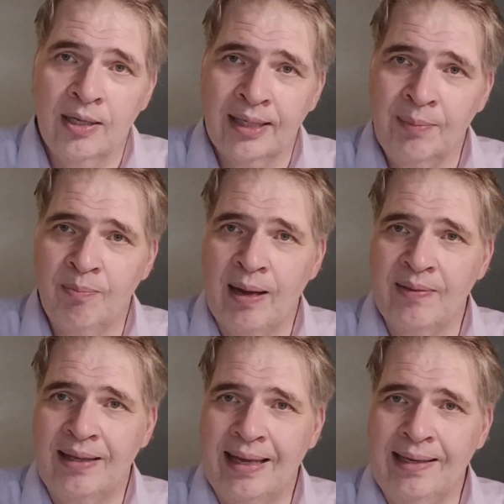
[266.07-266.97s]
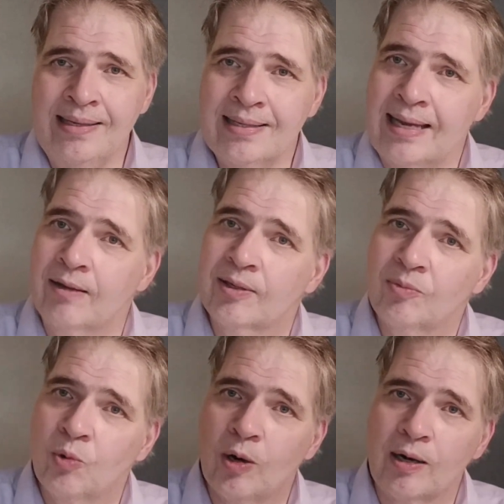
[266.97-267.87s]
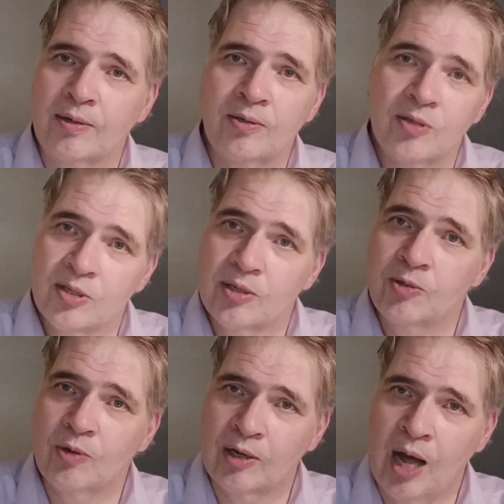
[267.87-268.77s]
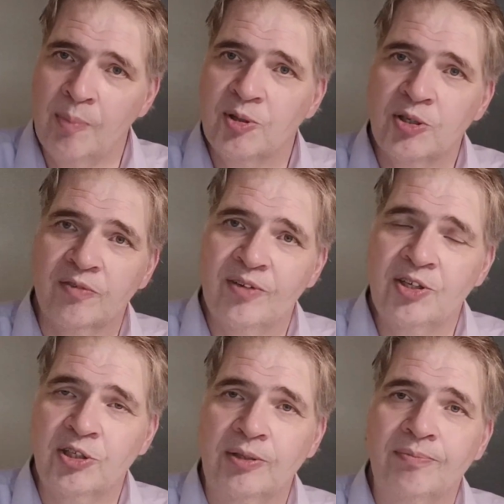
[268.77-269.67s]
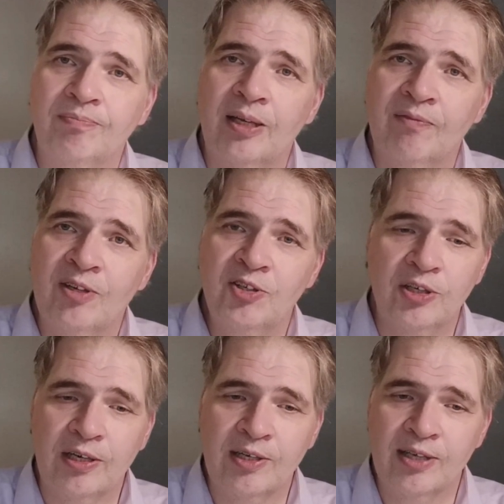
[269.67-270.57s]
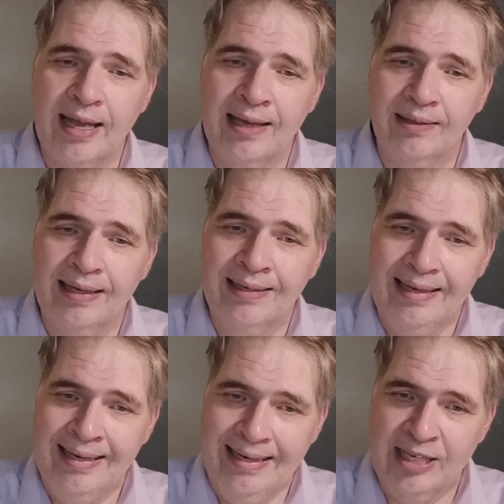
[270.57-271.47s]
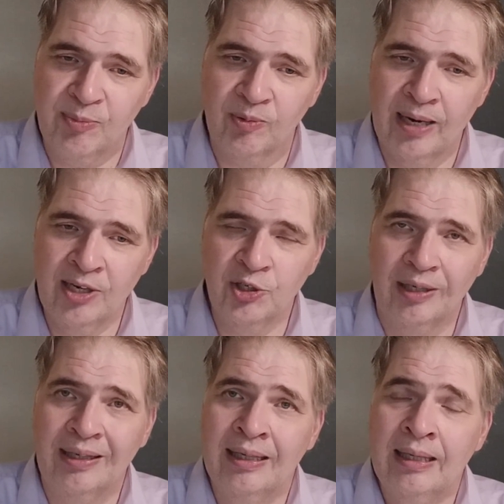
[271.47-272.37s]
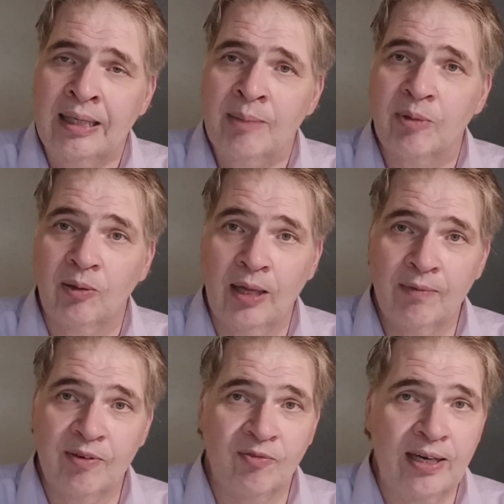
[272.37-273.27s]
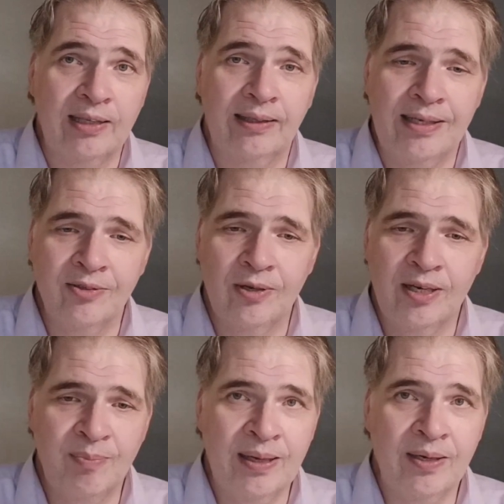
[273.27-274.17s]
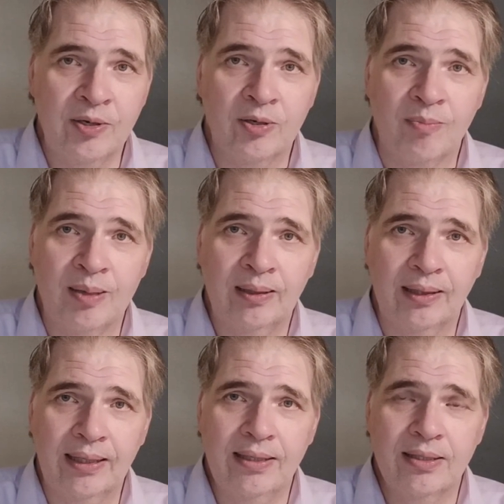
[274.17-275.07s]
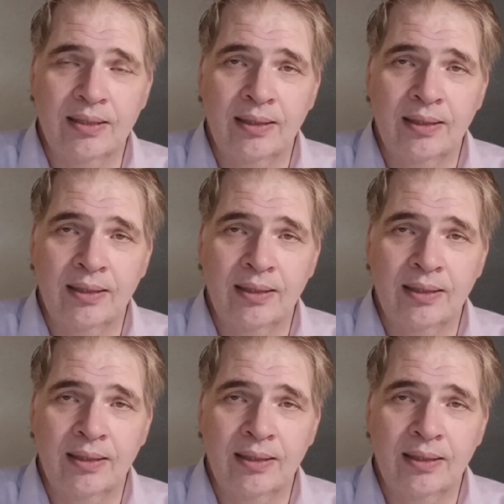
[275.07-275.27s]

Keep in mind that any scale could work to accomplish your vision and inspiration, but a lot of it, frankly, is going to depend on your abilities.